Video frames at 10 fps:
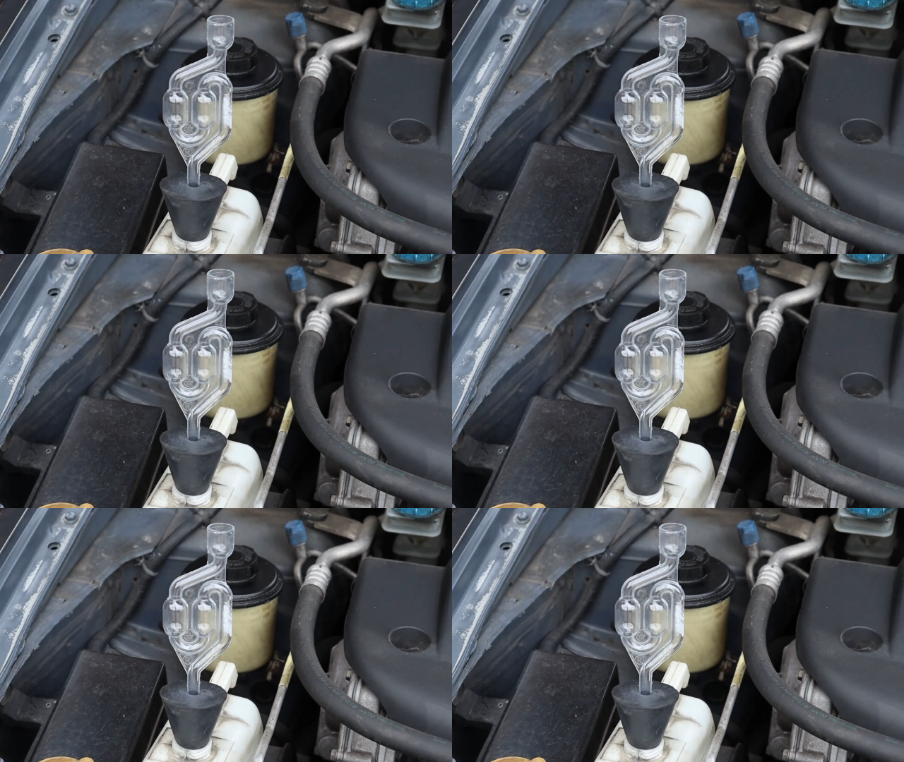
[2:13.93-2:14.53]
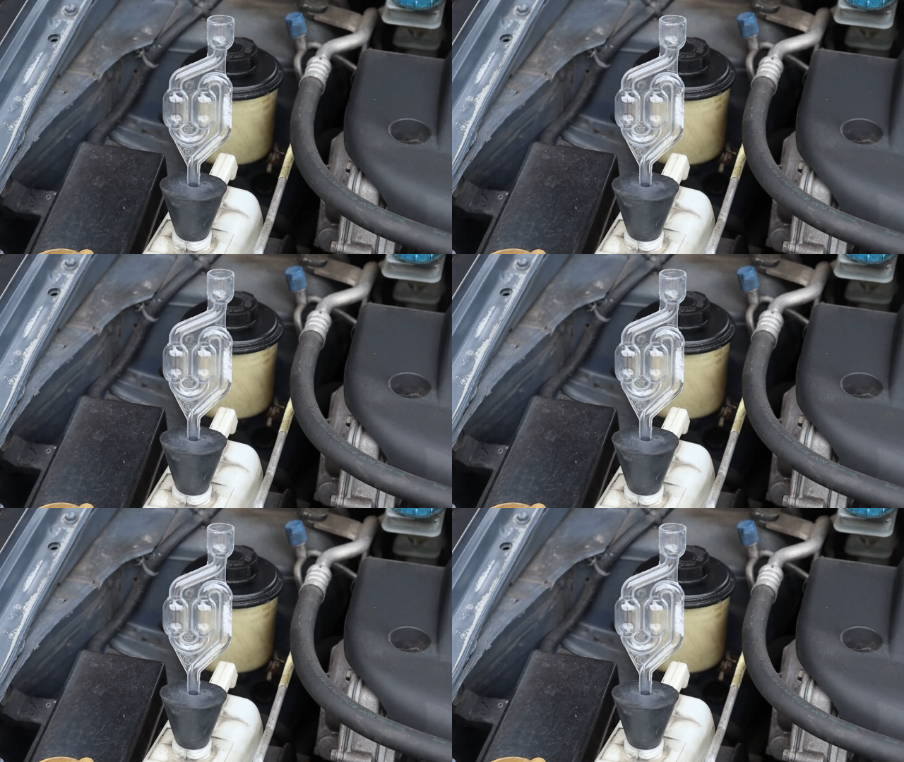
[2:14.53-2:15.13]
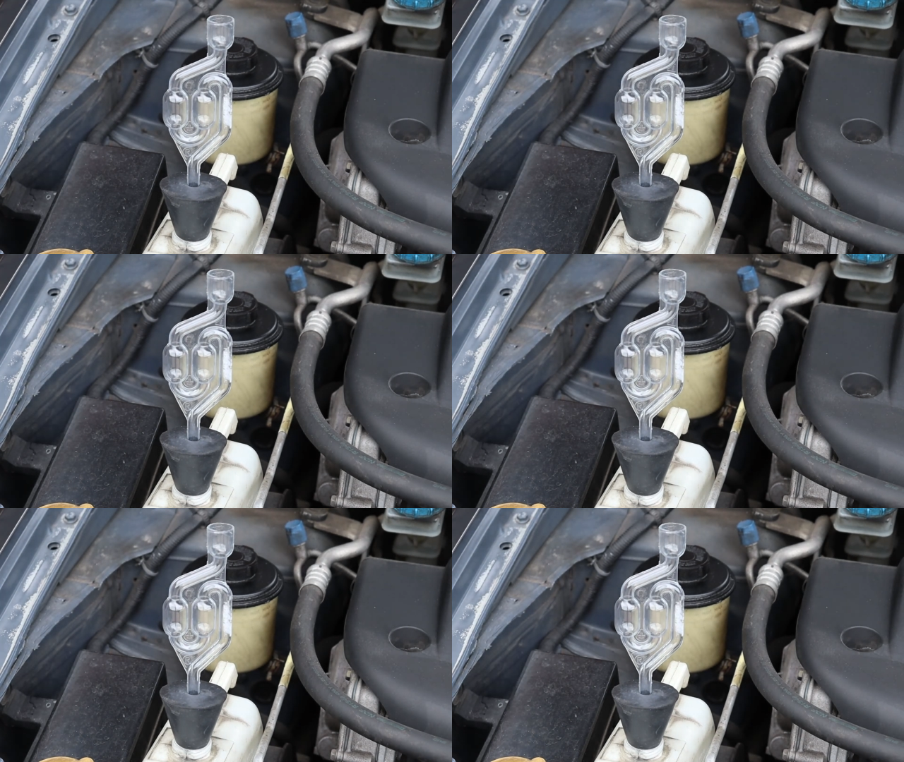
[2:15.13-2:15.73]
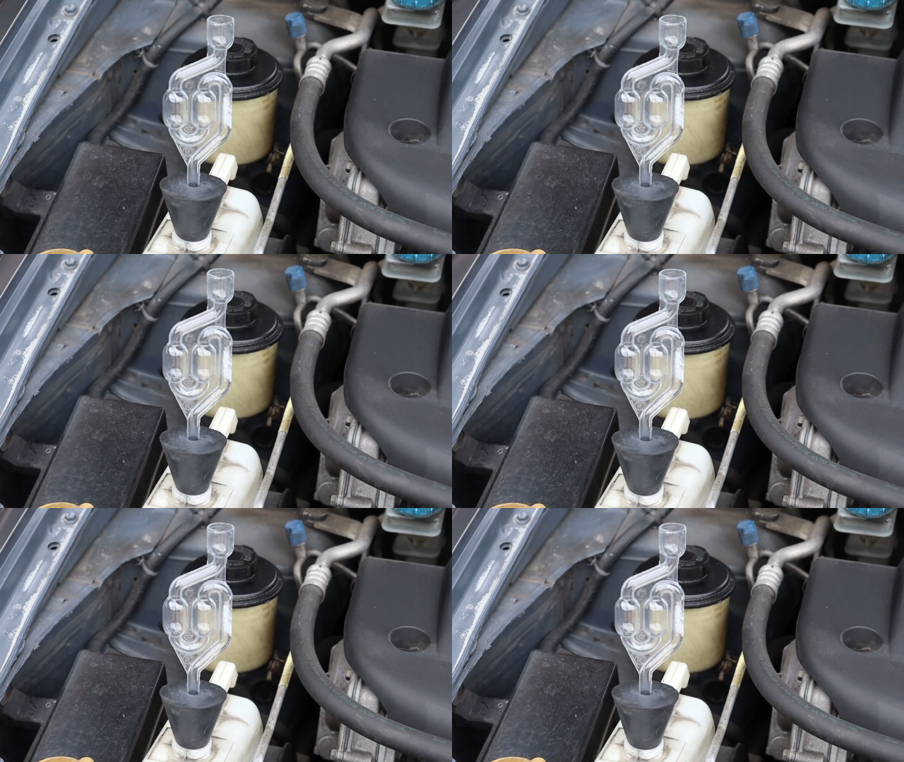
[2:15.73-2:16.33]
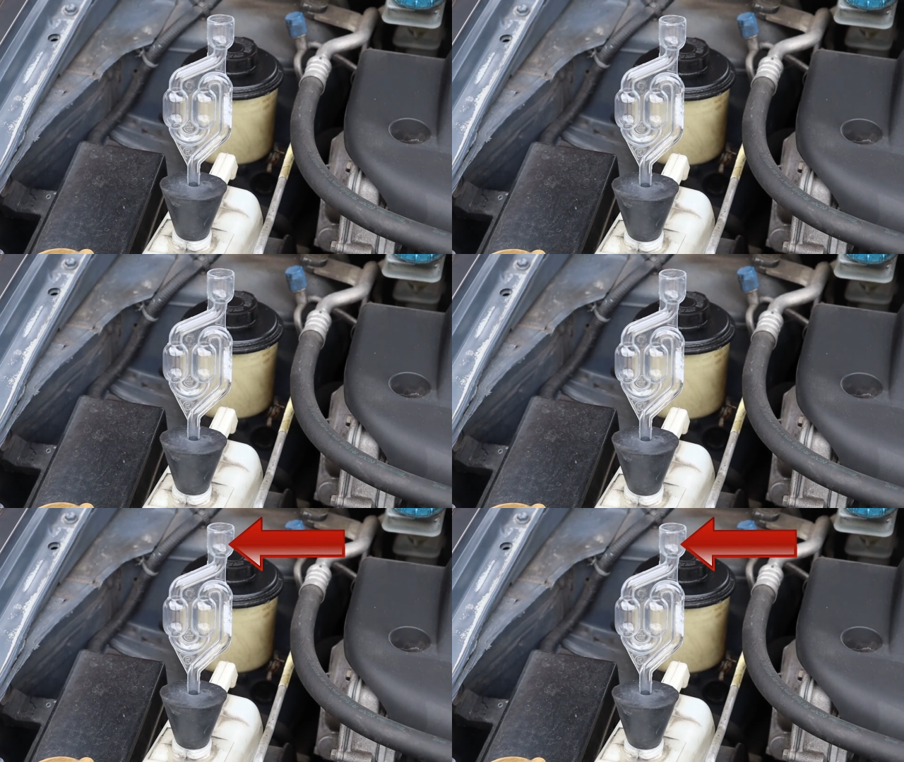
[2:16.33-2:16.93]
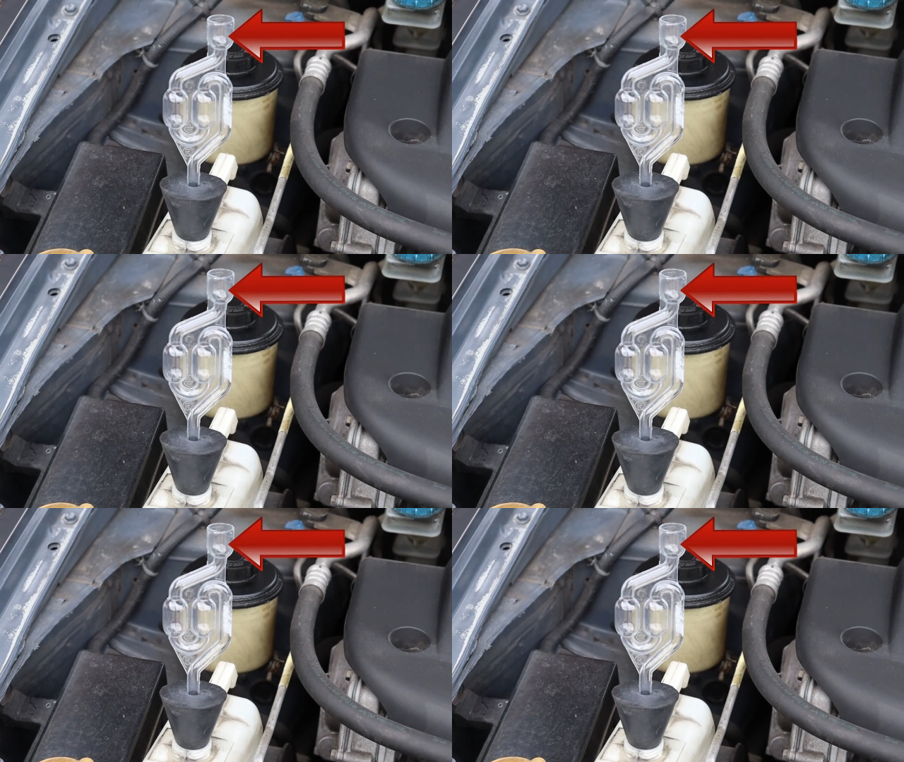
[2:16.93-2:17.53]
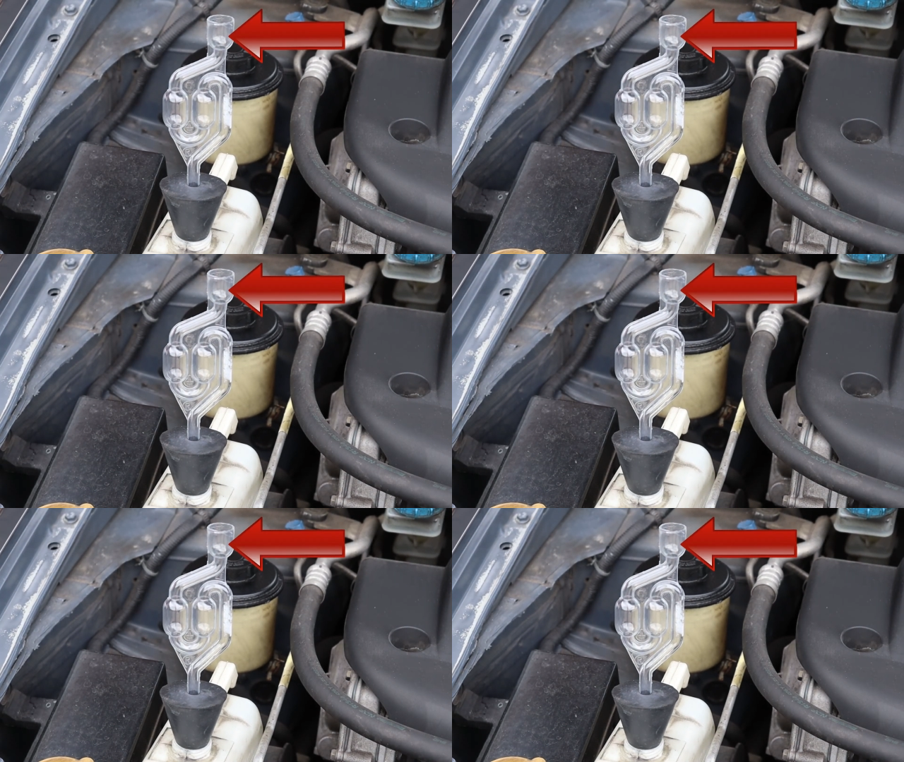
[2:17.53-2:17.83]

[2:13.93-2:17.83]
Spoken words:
(no speaker visible)